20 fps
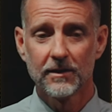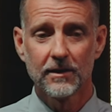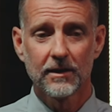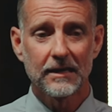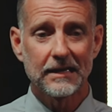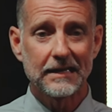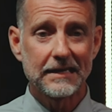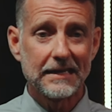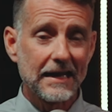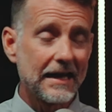
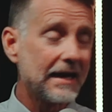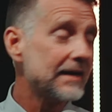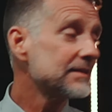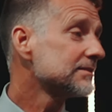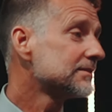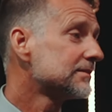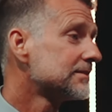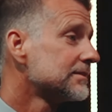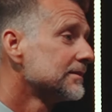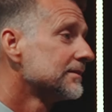
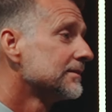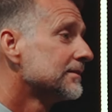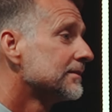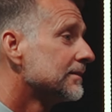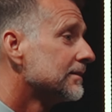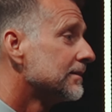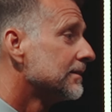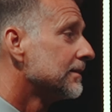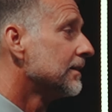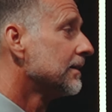Yet,
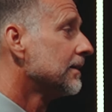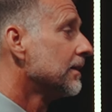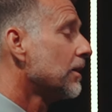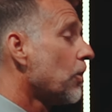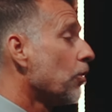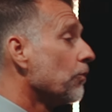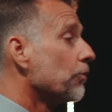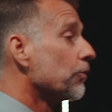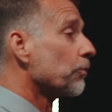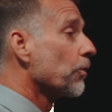
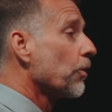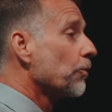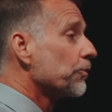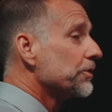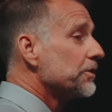on the road to